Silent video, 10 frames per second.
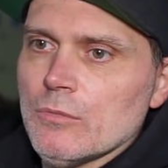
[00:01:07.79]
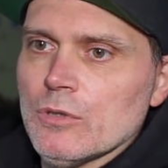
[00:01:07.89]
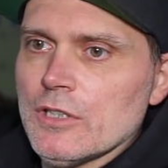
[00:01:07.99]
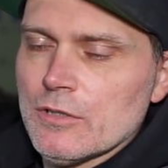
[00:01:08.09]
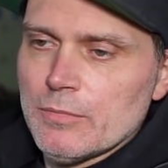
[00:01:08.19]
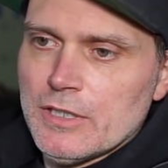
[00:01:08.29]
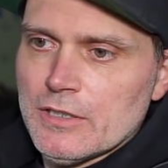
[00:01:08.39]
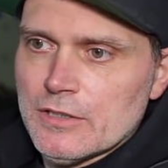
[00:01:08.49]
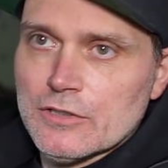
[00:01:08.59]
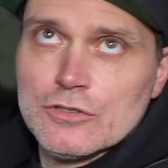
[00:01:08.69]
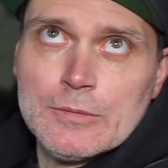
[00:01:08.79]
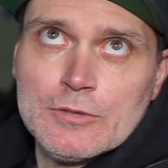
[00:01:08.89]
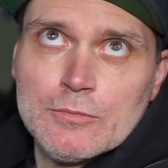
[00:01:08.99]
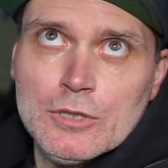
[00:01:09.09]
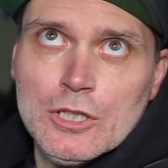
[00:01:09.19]
will either be in the
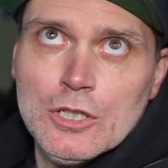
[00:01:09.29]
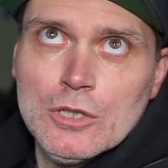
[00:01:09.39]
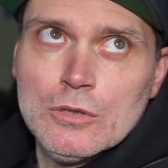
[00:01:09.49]
description below,